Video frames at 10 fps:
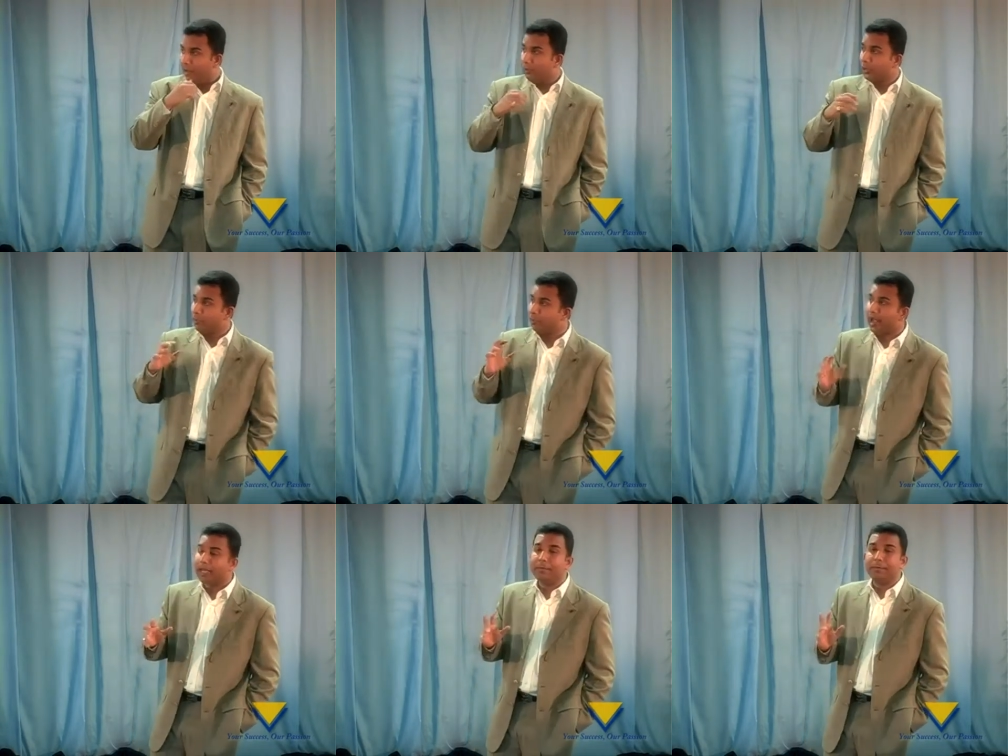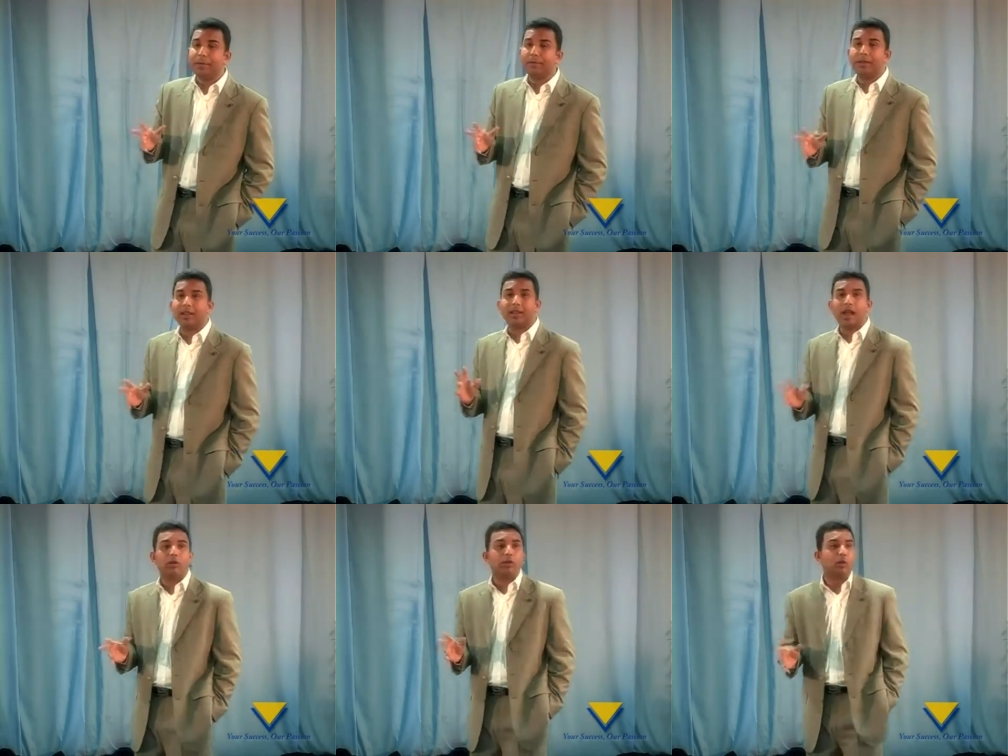which many people
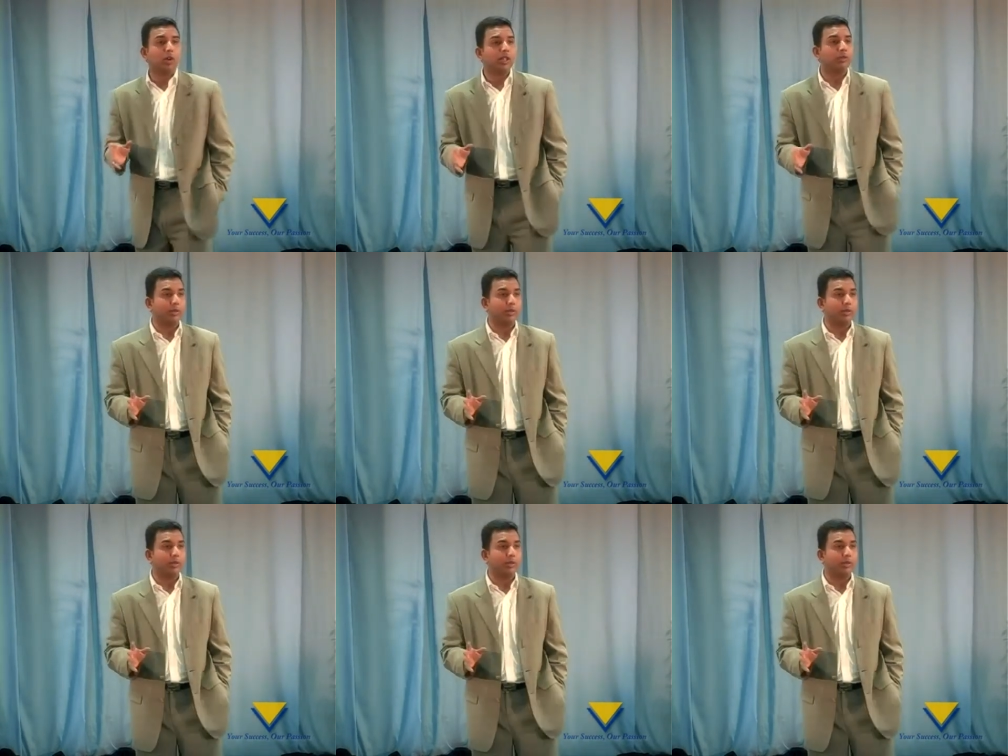around the world